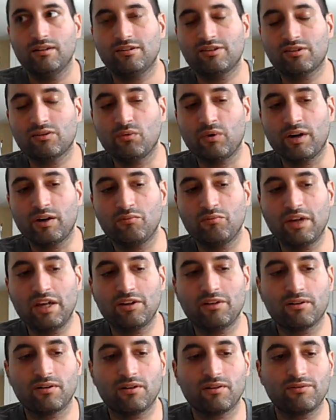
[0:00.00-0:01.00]
square
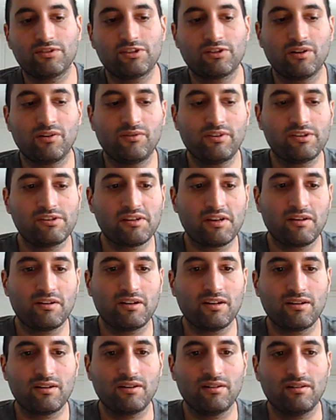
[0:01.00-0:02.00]
meter of surface
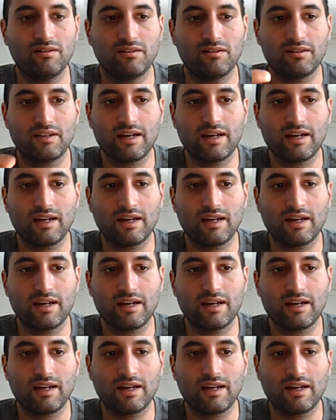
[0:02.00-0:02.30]
area